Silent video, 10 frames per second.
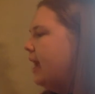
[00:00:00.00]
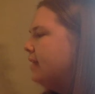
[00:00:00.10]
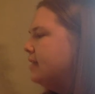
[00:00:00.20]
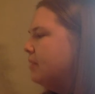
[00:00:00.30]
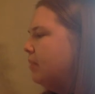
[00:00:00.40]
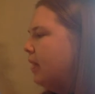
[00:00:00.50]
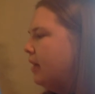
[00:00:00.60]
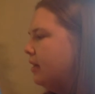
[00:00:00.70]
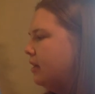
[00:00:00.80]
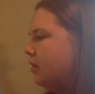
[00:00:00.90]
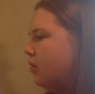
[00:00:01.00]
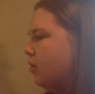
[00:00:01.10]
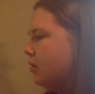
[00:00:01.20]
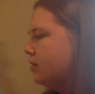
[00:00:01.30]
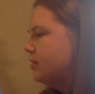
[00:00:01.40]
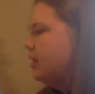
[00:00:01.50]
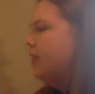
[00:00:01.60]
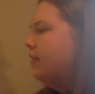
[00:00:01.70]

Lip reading: as he plotted a course